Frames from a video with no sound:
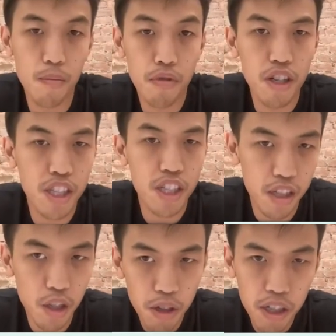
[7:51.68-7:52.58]
the bridge
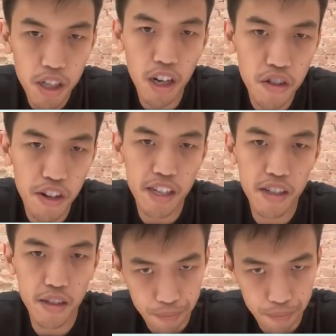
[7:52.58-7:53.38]
ERC20 contract,